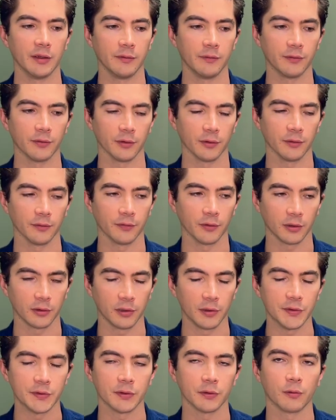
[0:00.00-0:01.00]
For
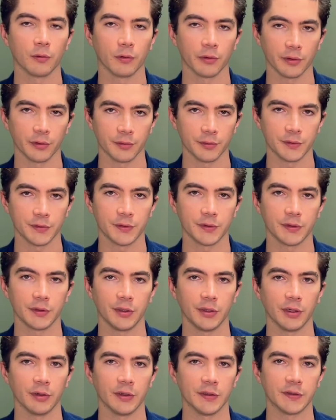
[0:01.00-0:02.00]
closer quarters,
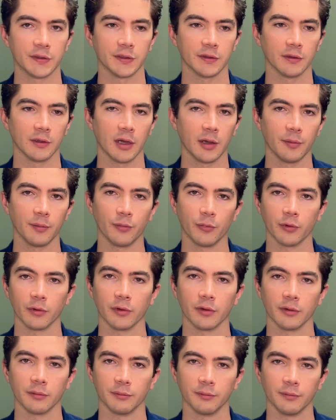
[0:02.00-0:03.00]
it's a lot
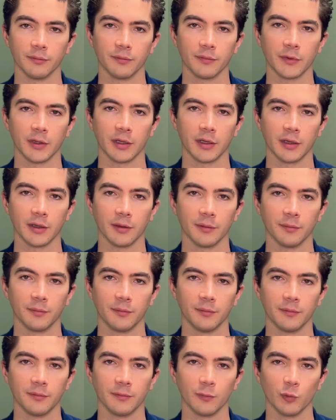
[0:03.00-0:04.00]
more
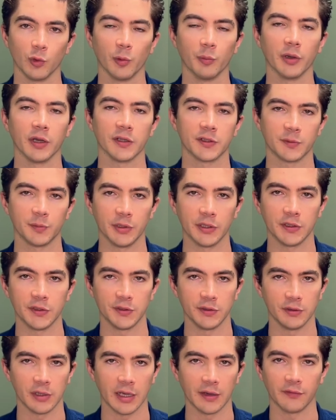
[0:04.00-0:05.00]
robust because
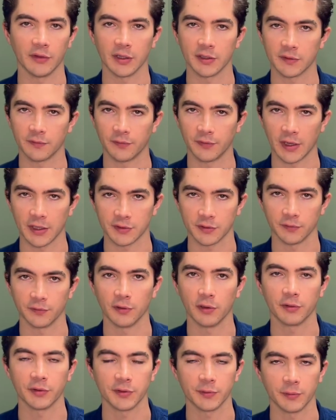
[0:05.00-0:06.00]
you have that faster
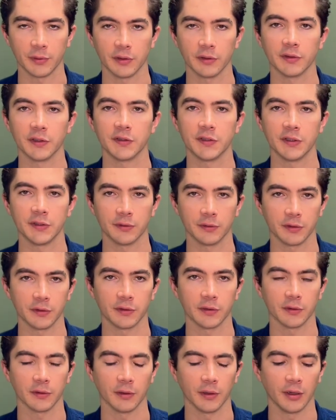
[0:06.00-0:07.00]
focus wheel that's easier to
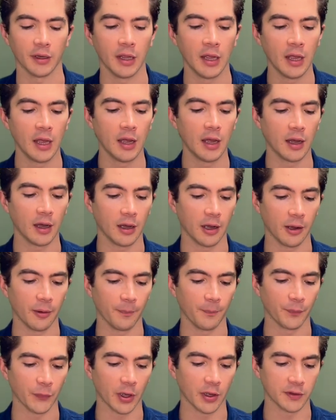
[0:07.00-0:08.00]
turn.
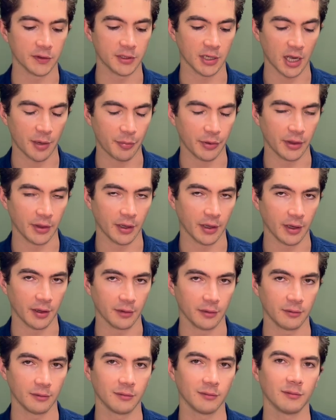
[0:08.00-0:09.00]
On top of
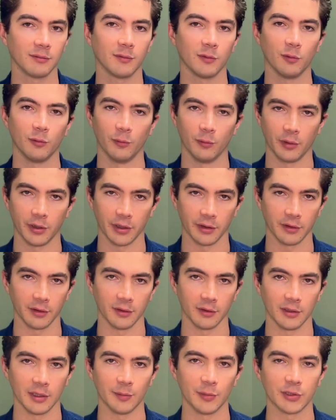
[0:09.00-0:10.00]
that, one of
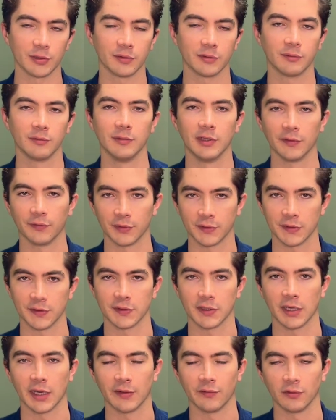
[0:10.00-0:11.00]
the image differences
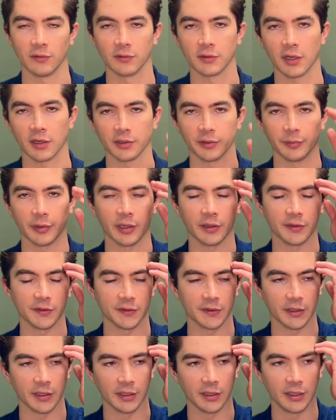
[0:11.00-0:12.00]
that I haven't even talked about
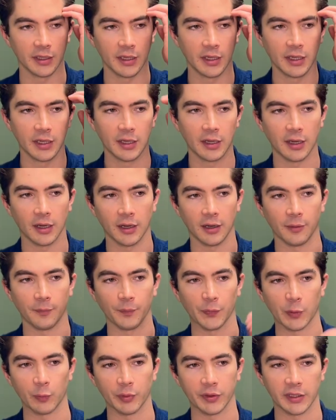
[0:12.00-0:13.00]
is that
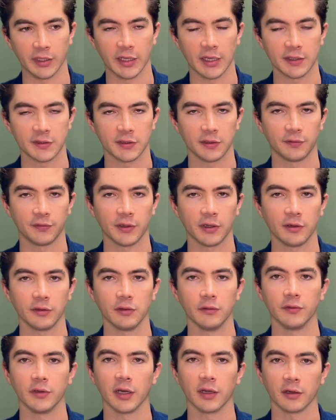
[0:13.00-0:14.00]
with the SFL,
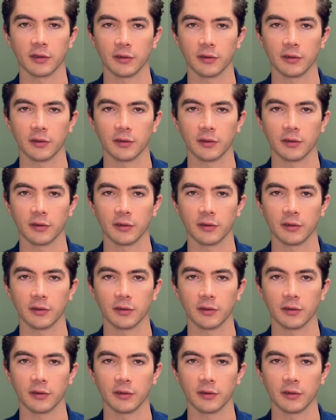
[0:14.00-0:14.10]
you've got